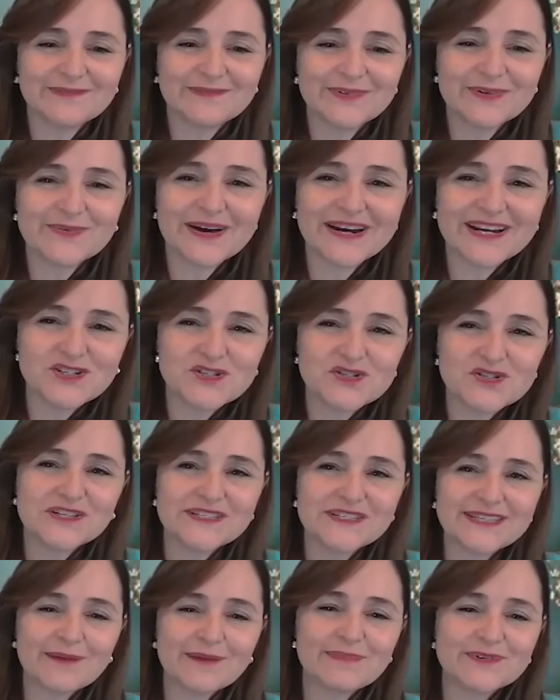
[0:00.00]
that we wanted to do
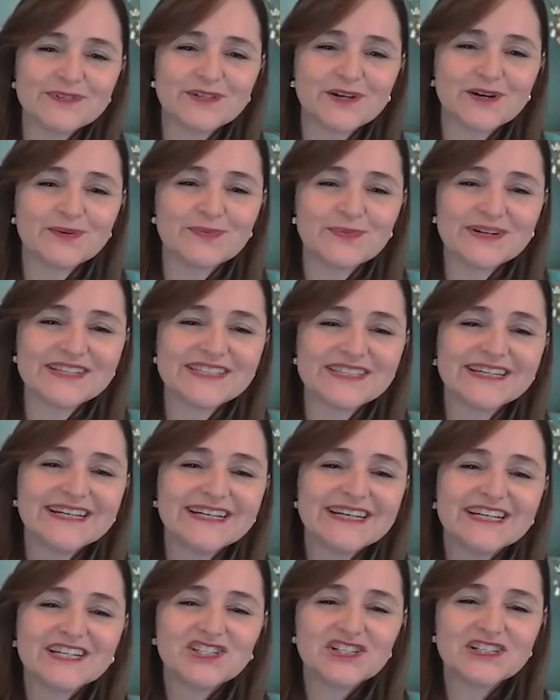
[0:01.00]
this episode, was
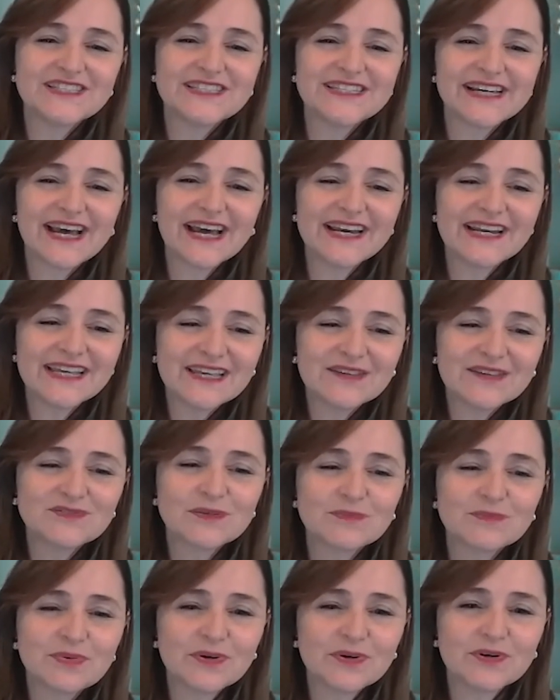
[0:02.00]
just to kind of give
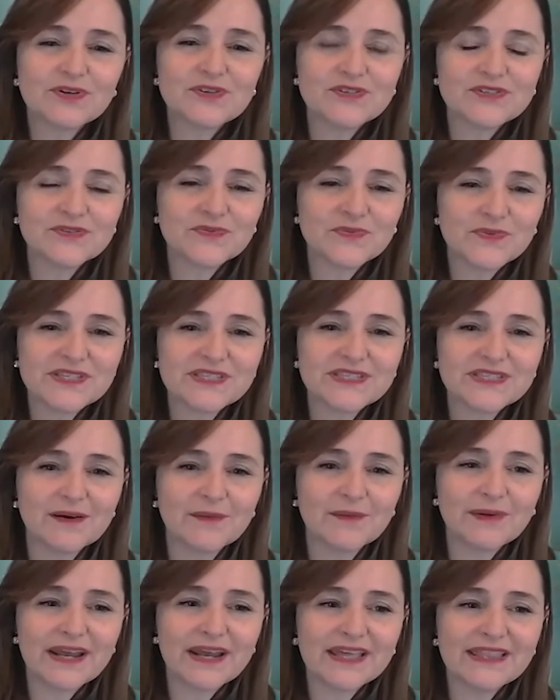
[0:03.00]
some pearls of
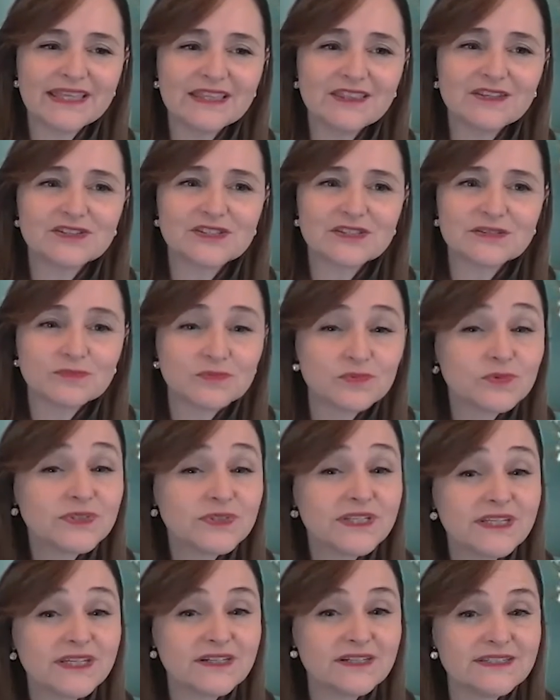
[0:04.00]
wisdom. And I think there's some
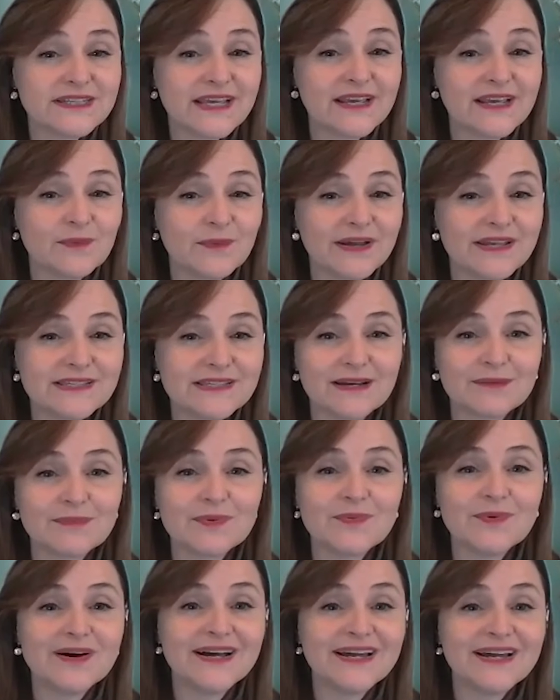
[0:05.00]
really good takeaways.
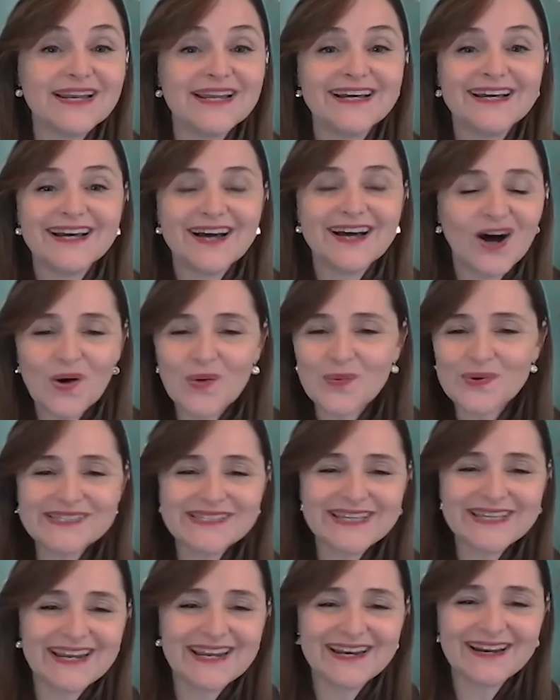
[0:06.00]
Number one,
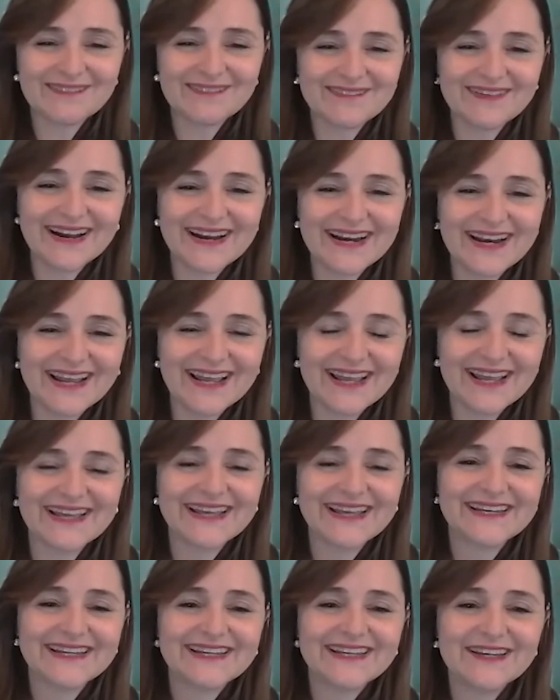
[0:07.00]
always get it in
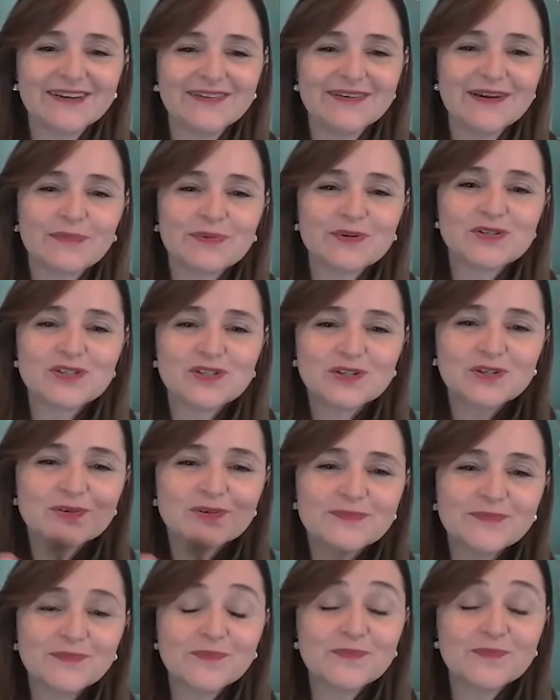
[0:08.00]
writing. Number
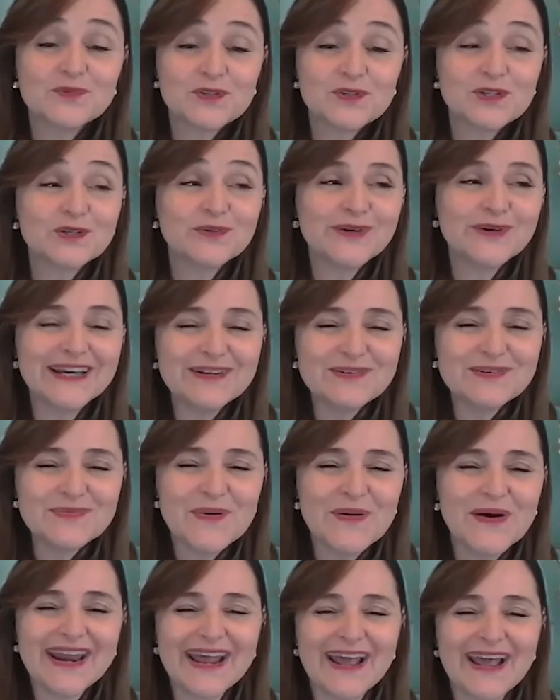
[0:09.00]
two, do
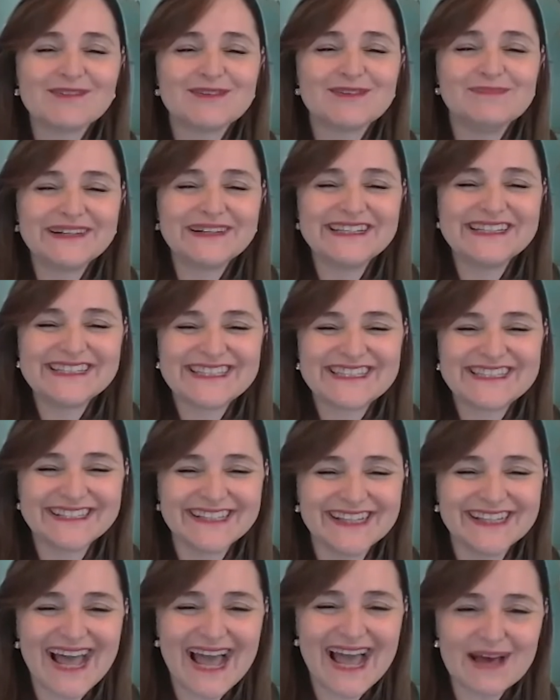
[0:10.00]
it when everybody's
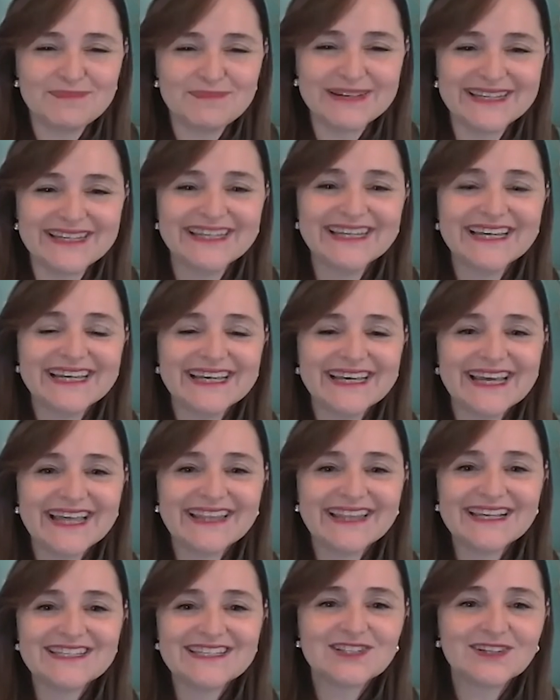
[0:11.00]
still happy
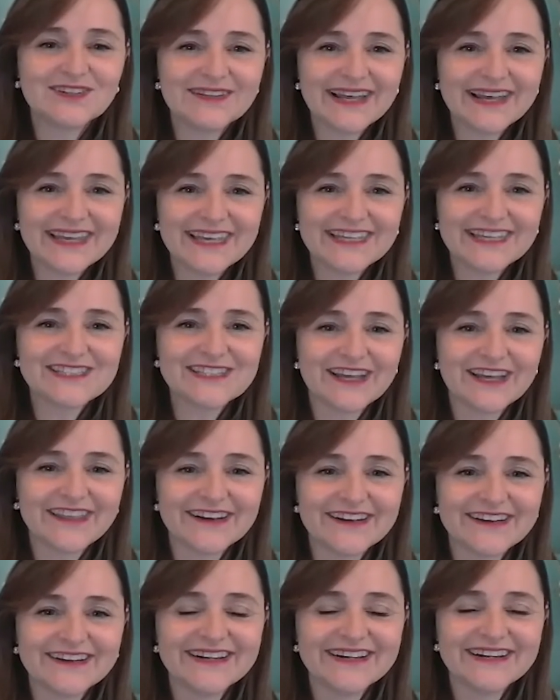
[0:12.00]
and they still like each
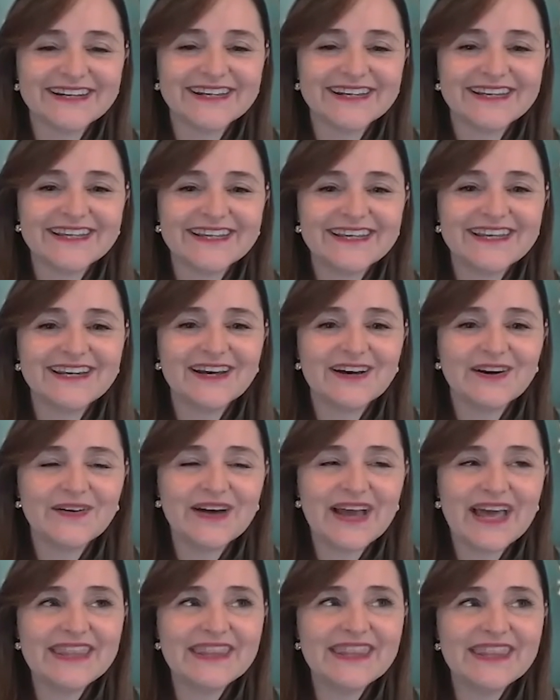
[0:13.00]
other,
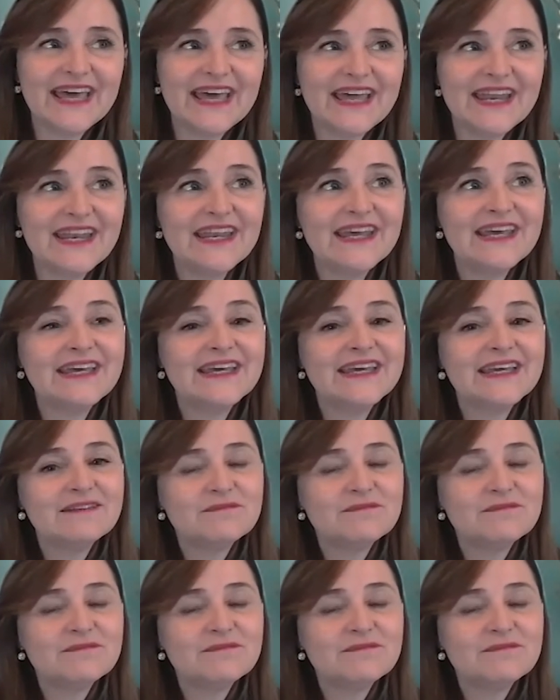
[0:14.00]
and then